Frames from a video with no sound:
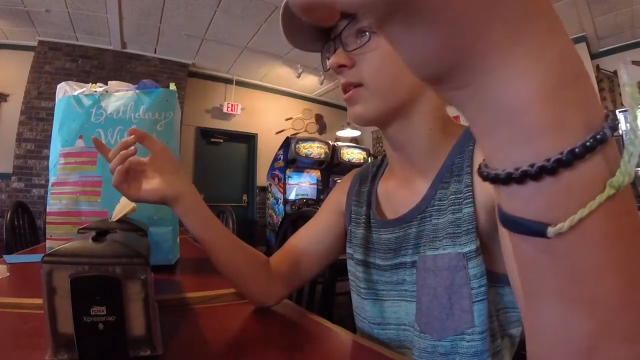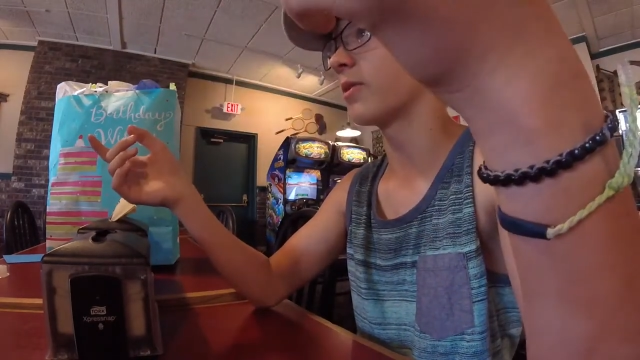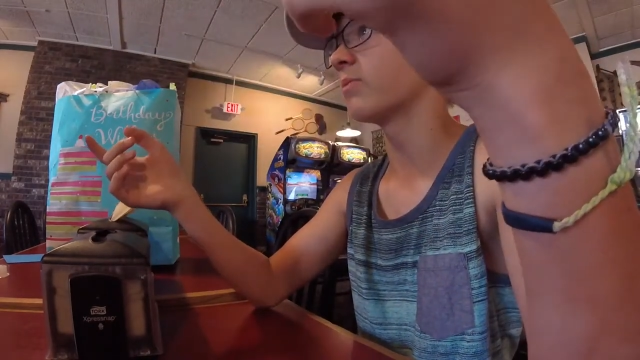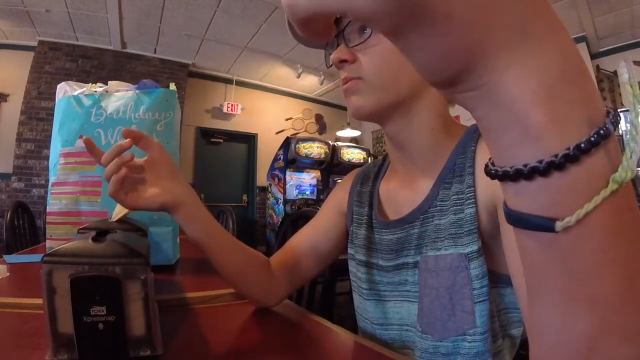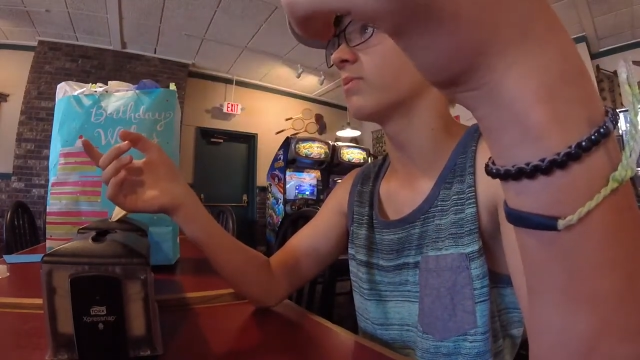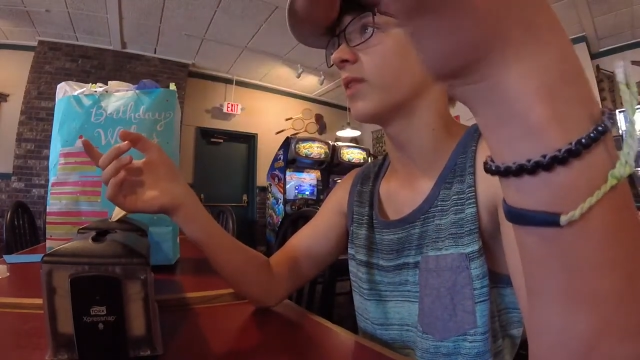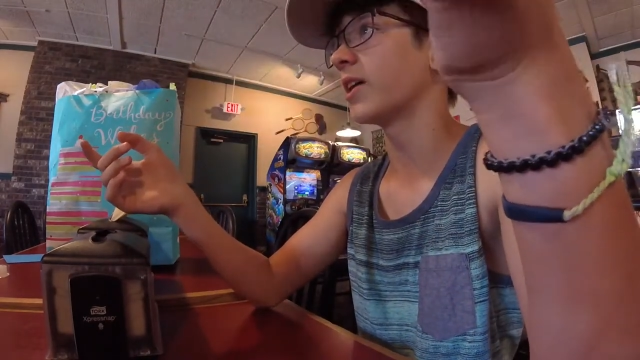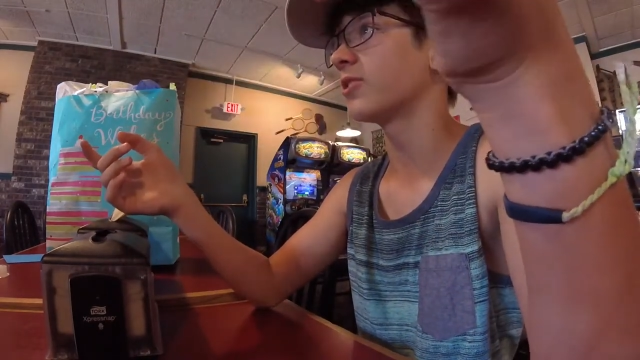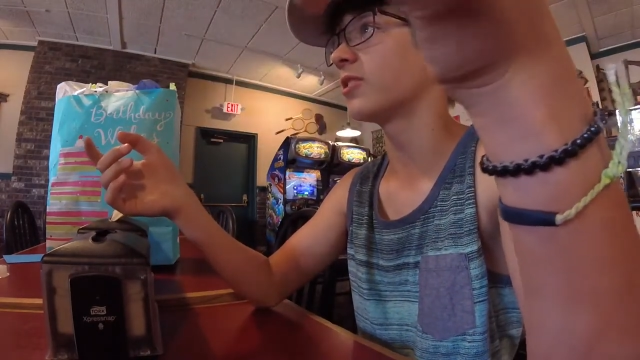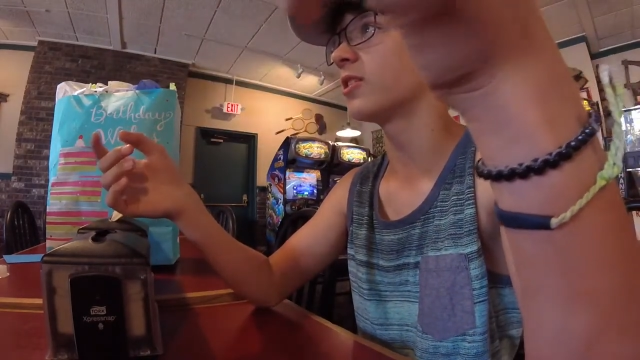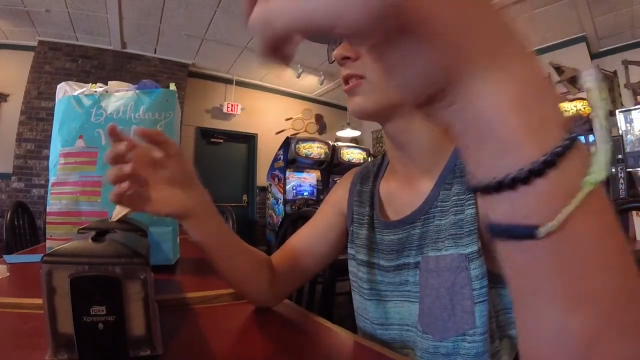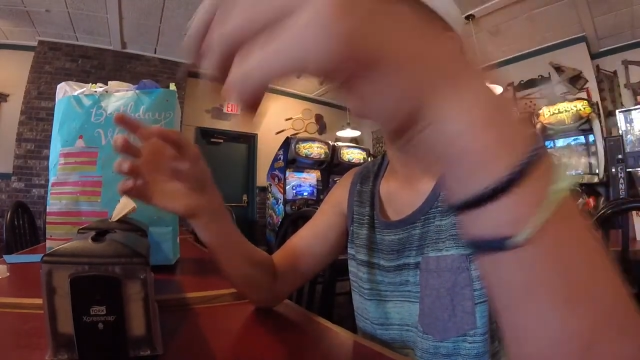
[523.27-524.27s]

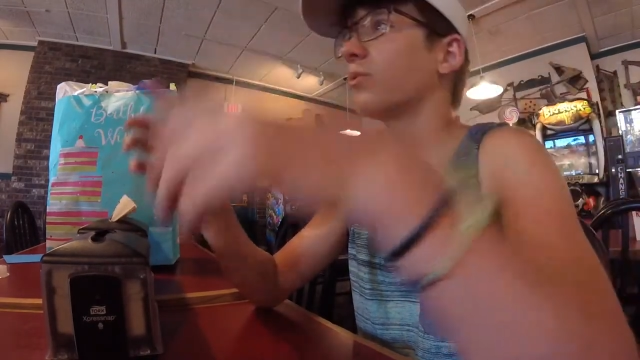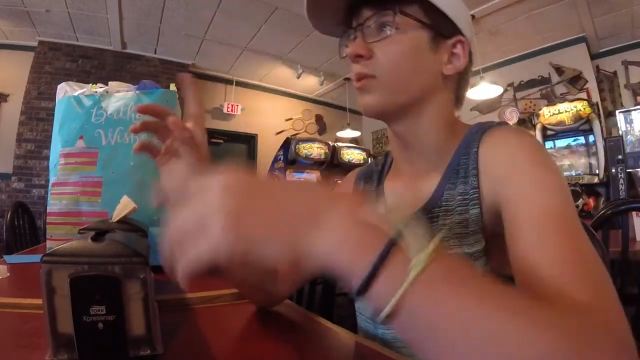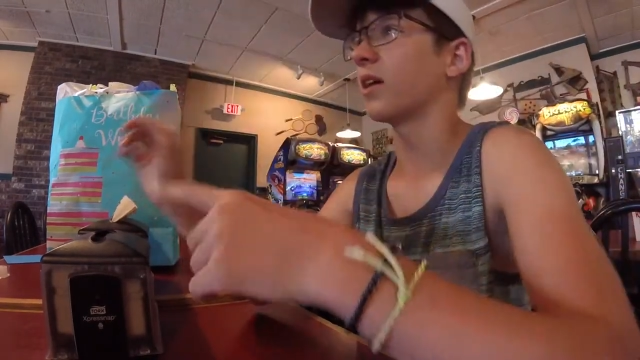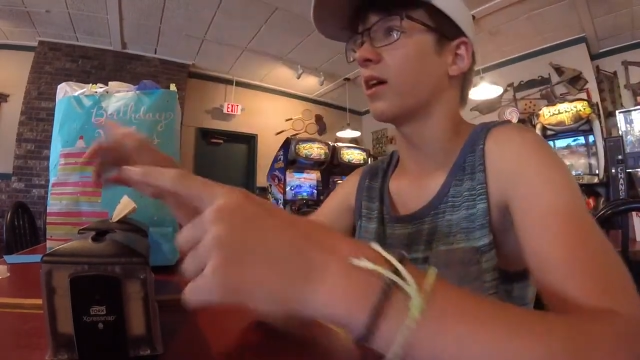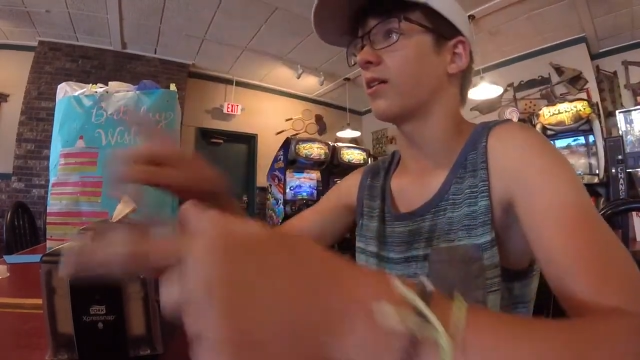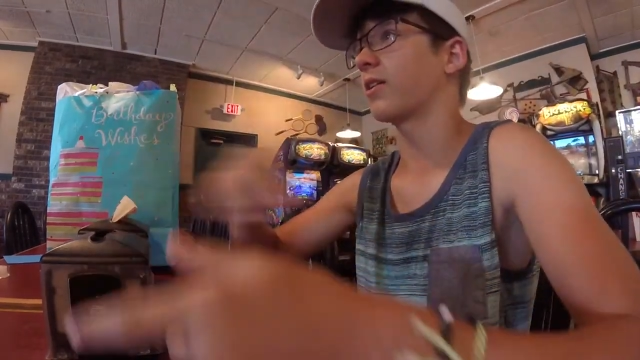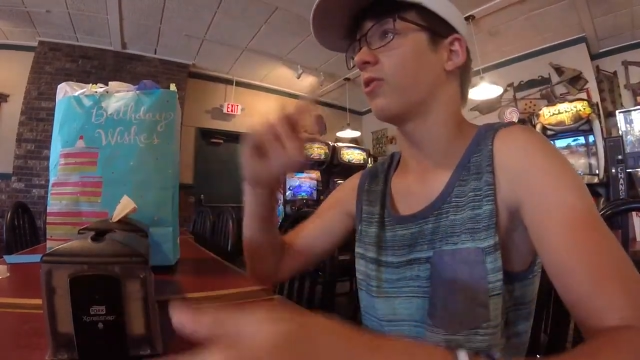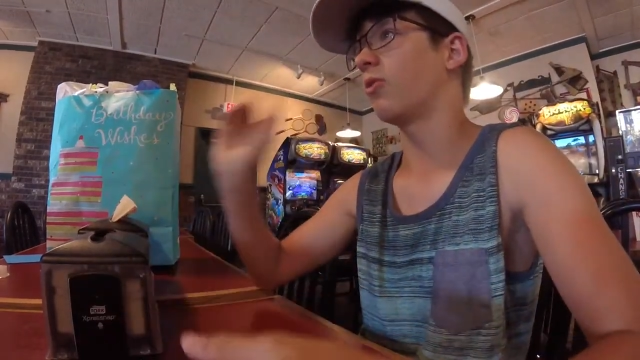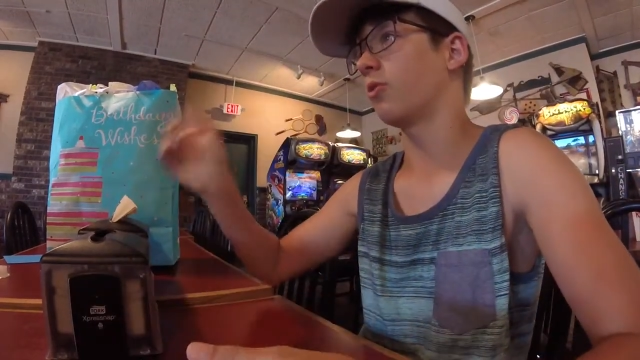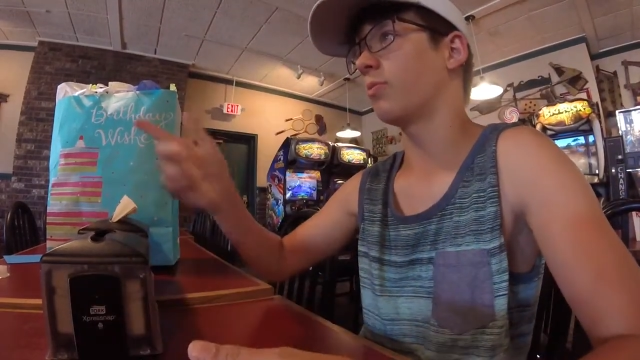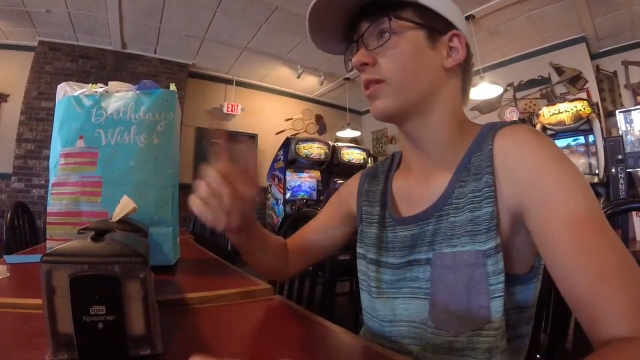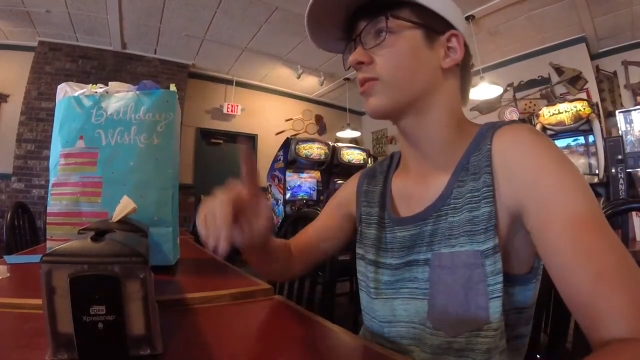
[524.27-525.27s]
year, we got, like, a
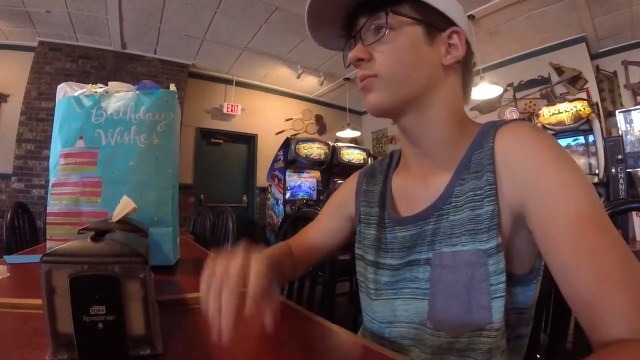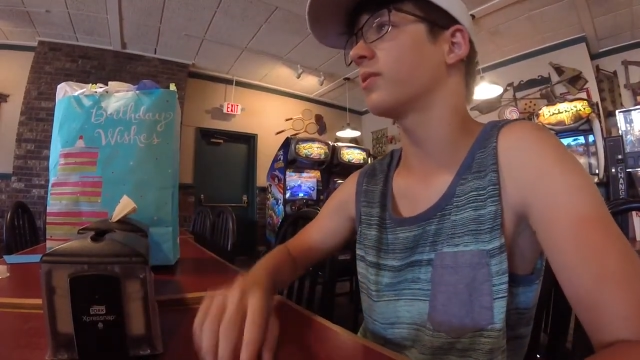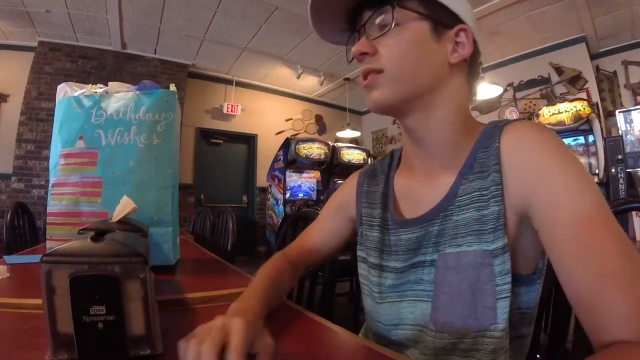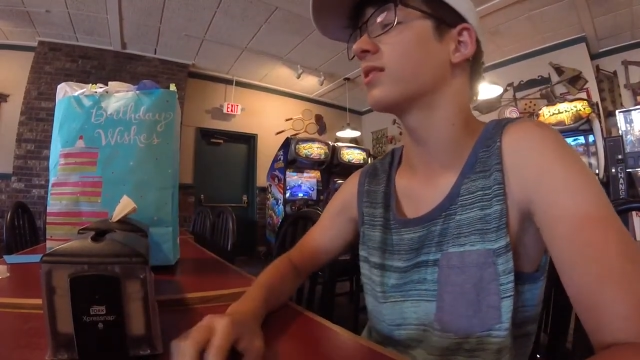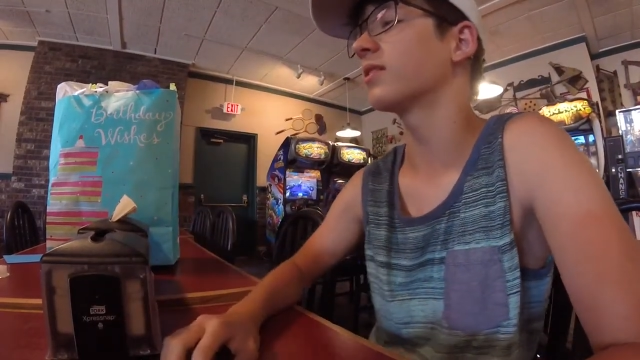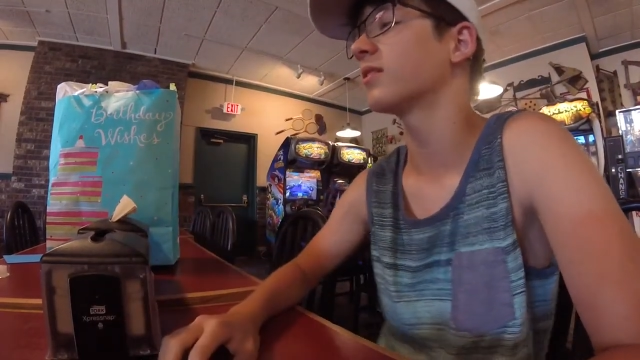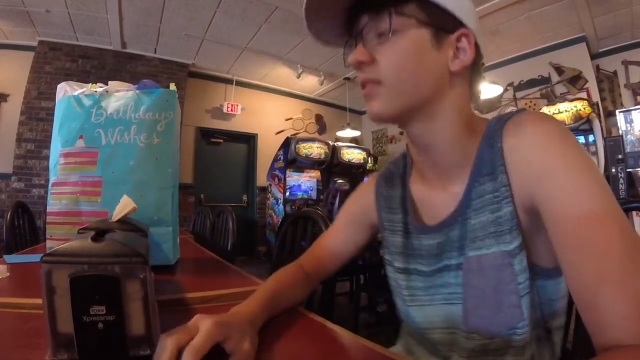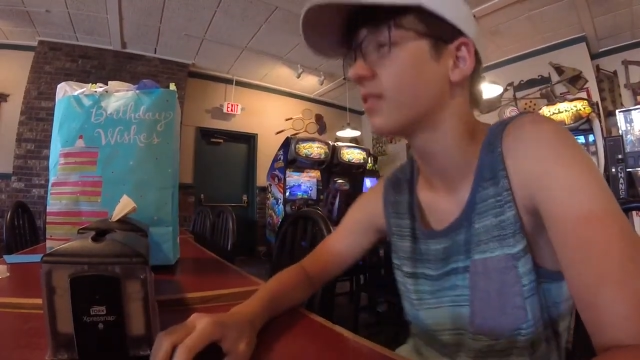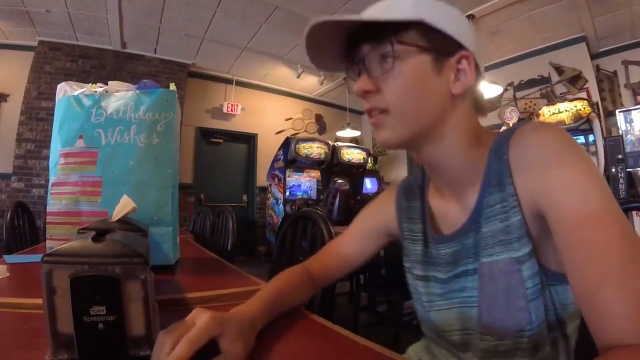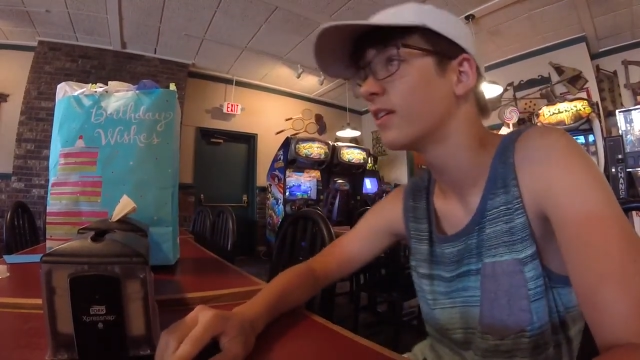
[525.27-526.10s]
whole bunch of pizzas.